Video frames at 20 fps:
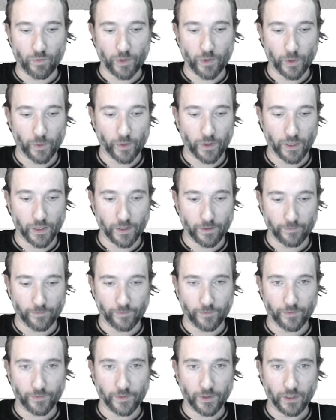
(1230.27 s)
Okay,
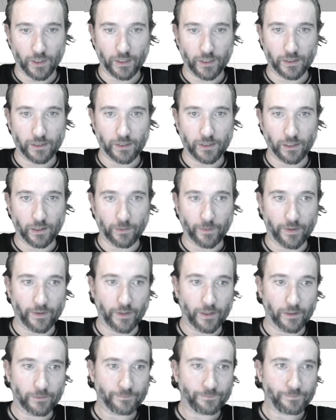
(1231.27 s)
I need to think about
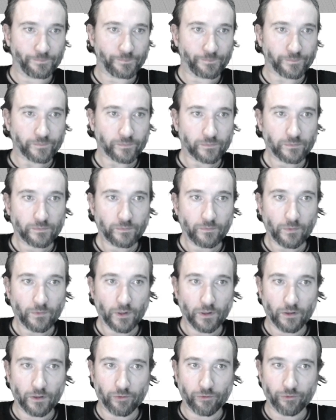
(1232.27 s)
that.
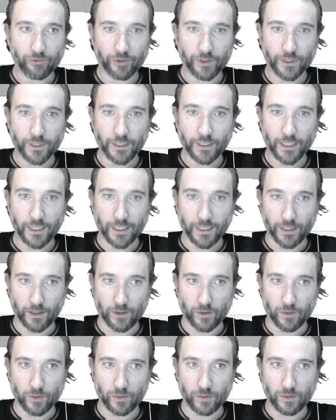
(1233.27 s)
For
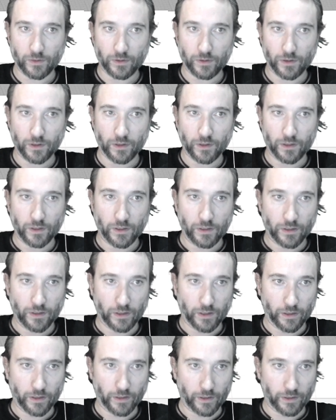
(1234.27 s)
now,
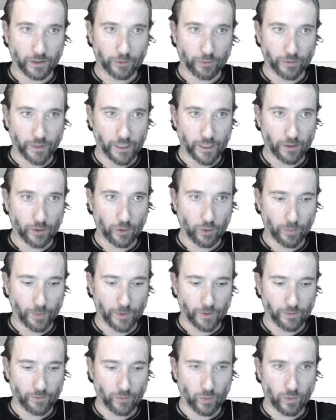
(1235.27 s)
I'm going to create a copy
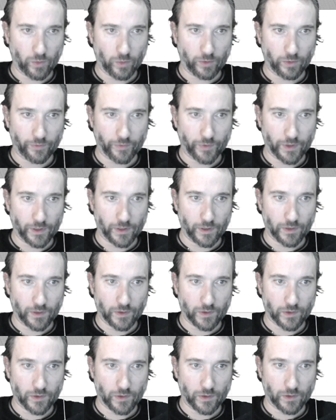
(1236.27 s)
of all of
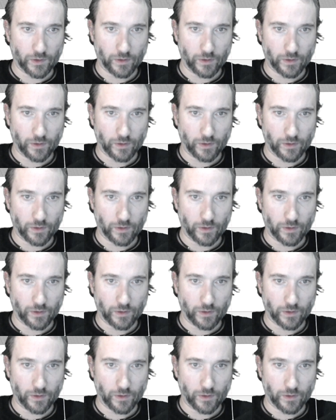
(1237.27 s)
these.